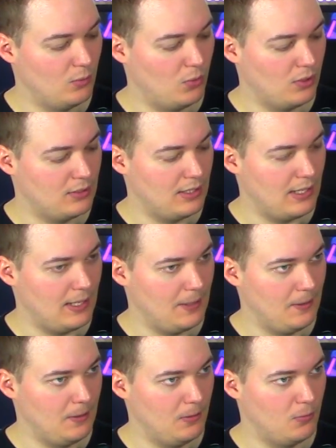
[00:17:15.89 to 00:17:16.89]
what
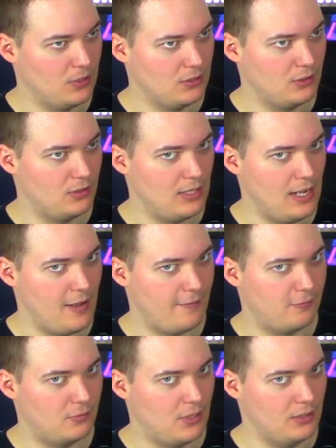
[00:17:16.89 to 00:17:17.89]
I want to
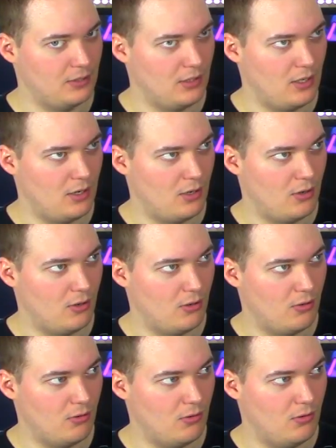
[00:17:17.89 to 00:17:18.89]
have right now.